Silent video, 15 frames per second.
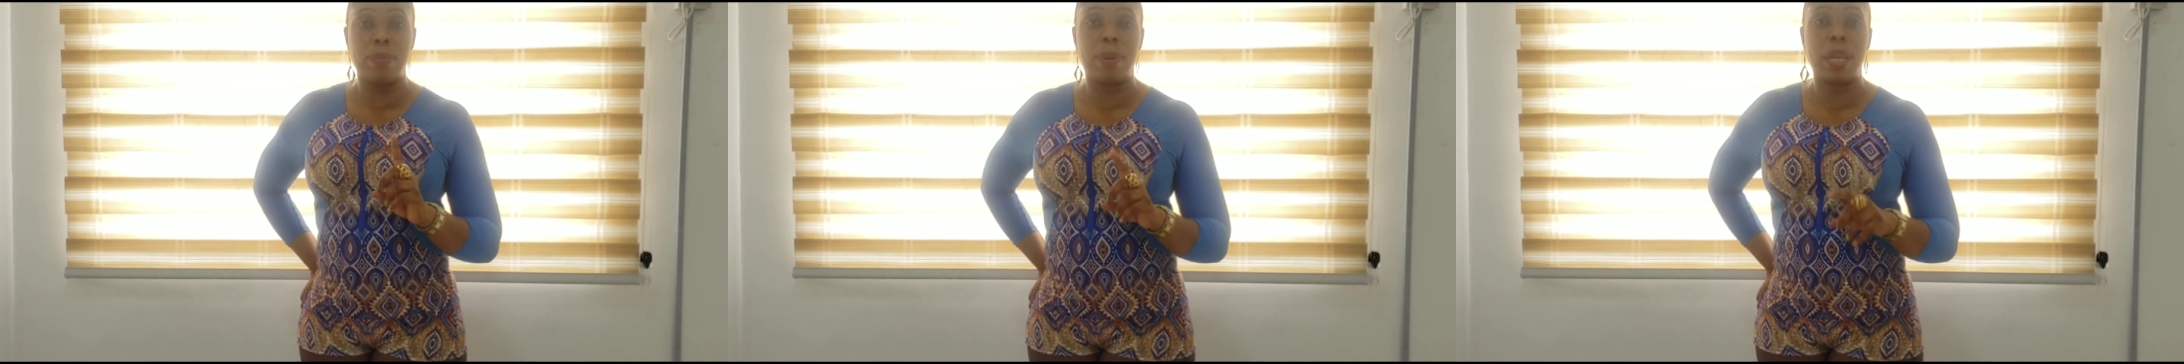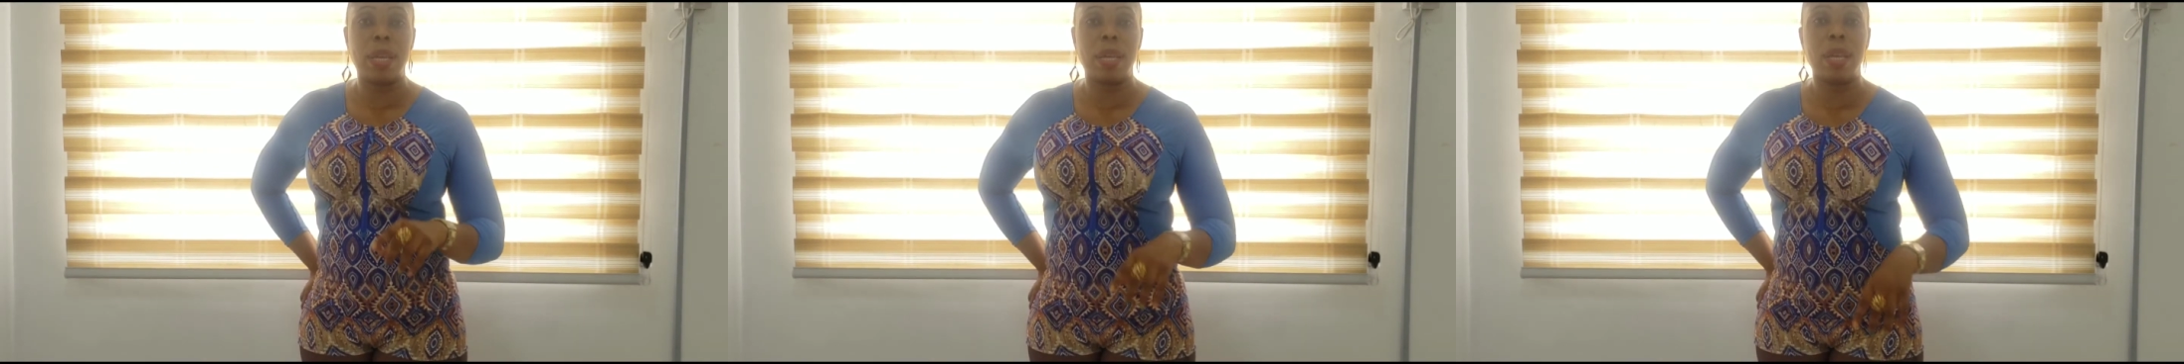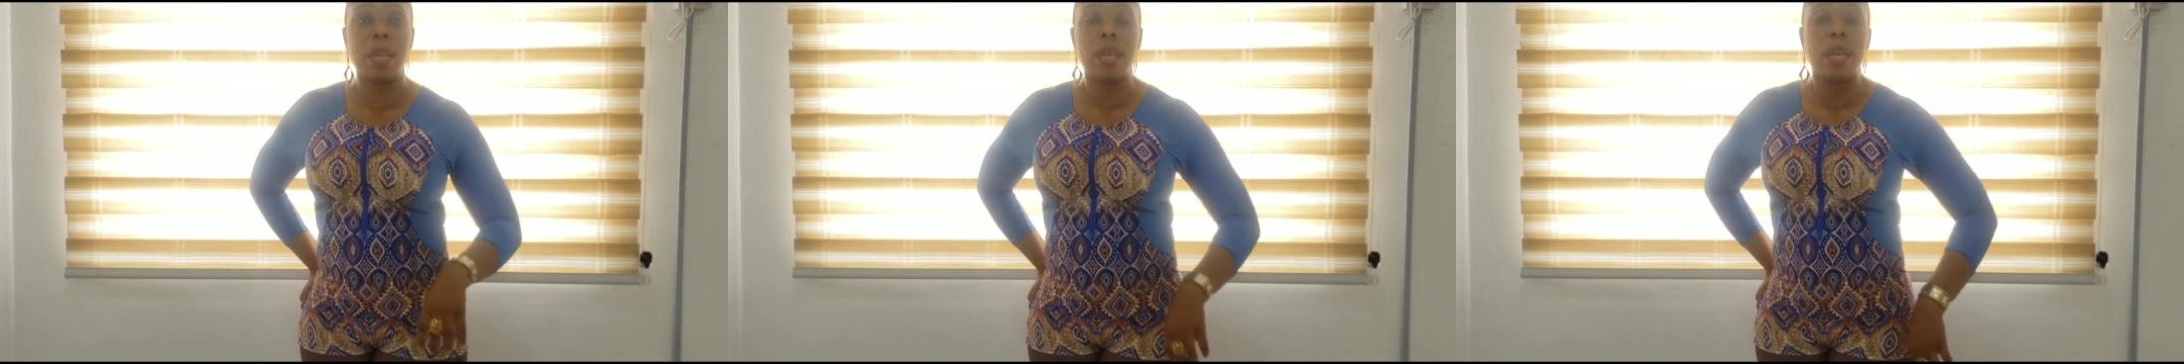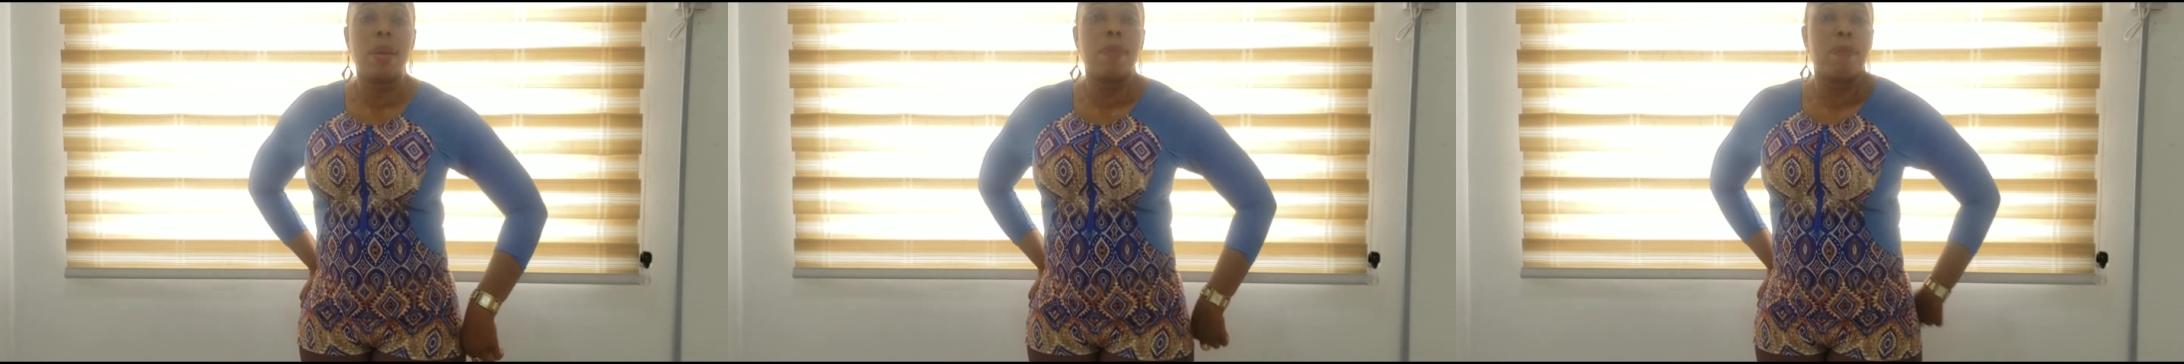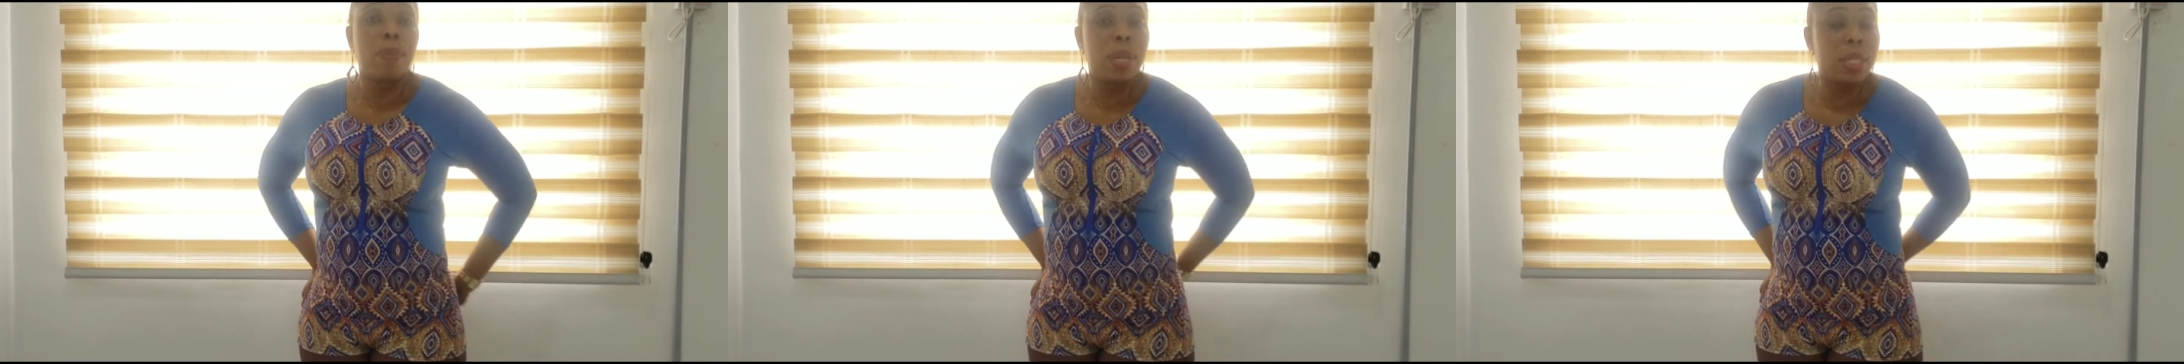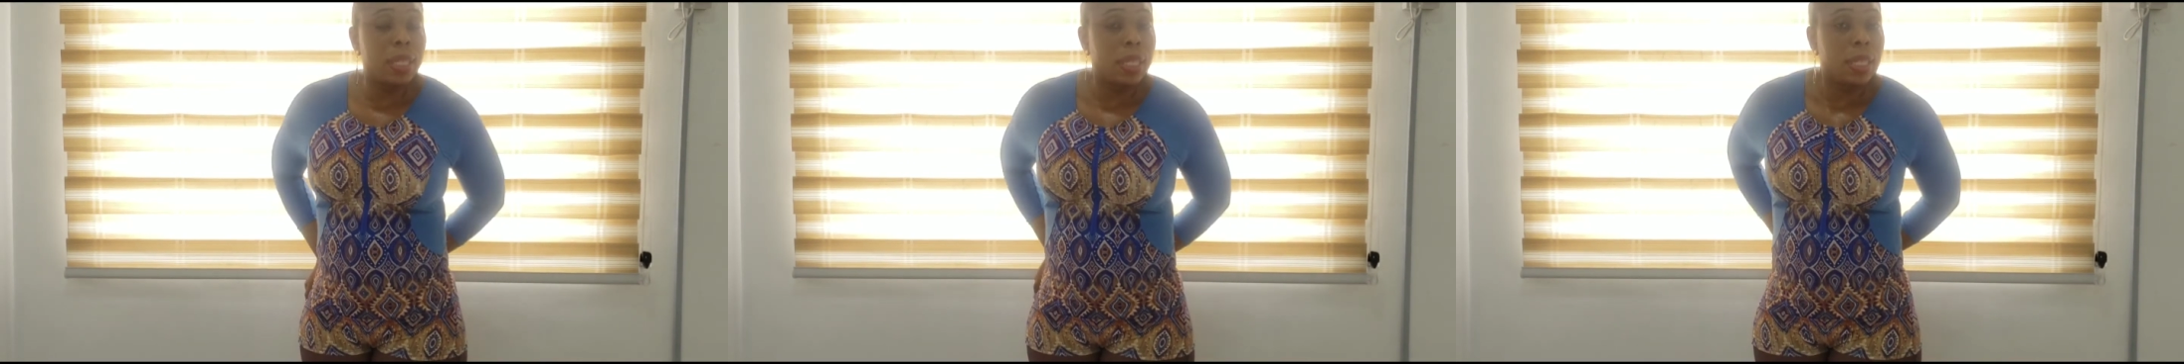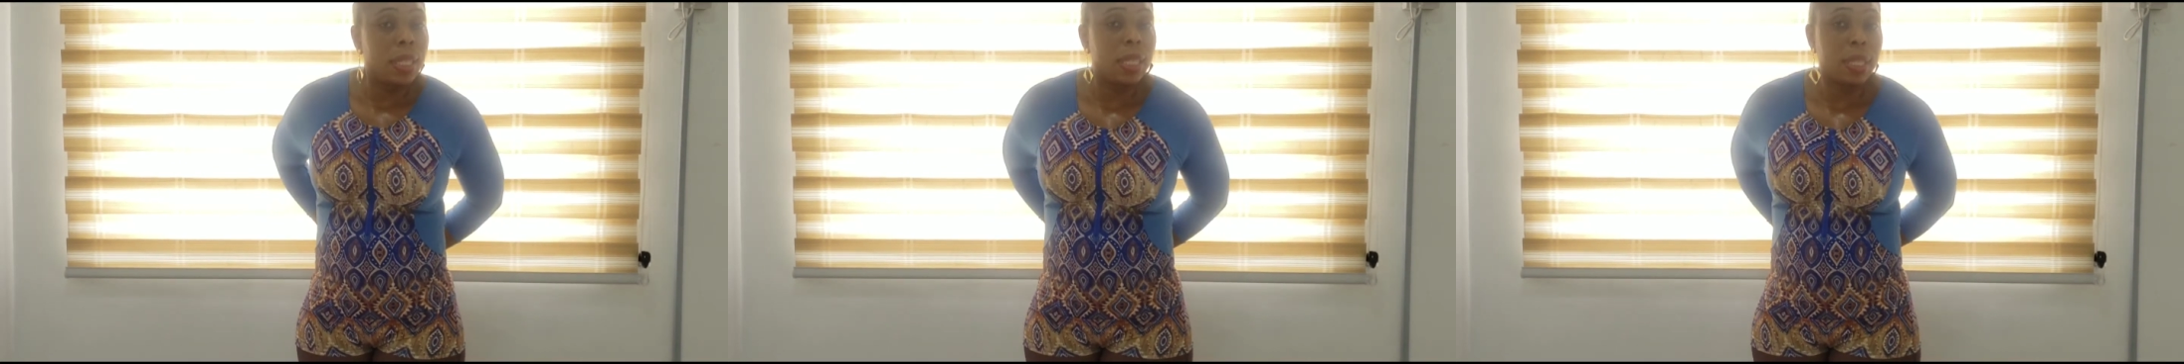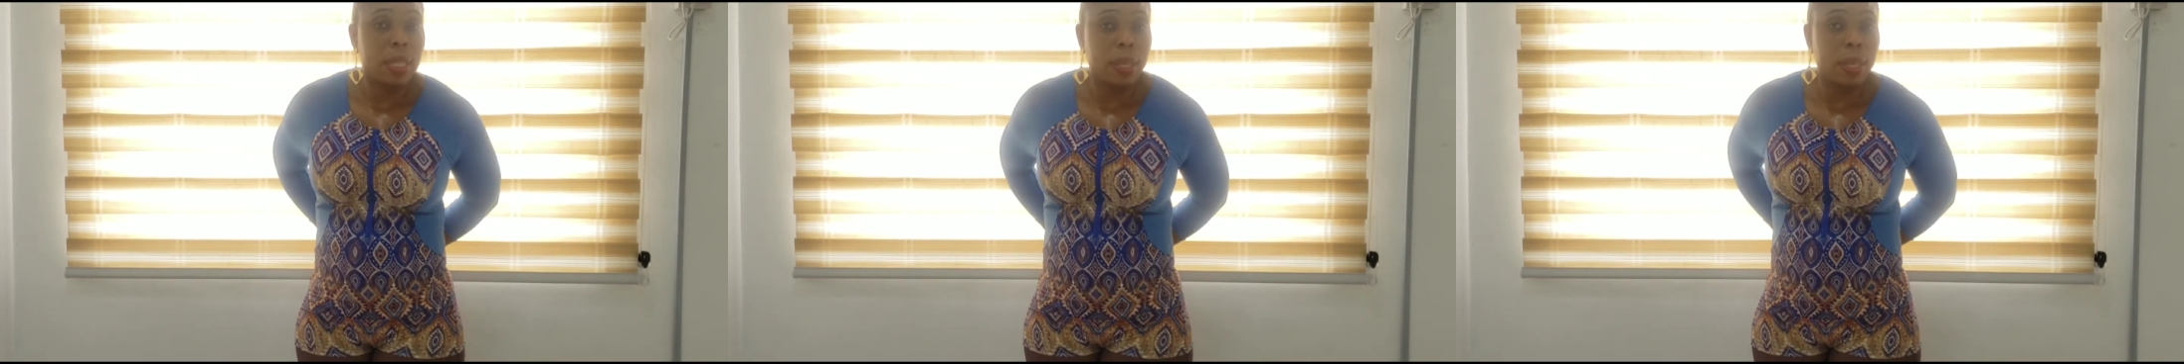by placing the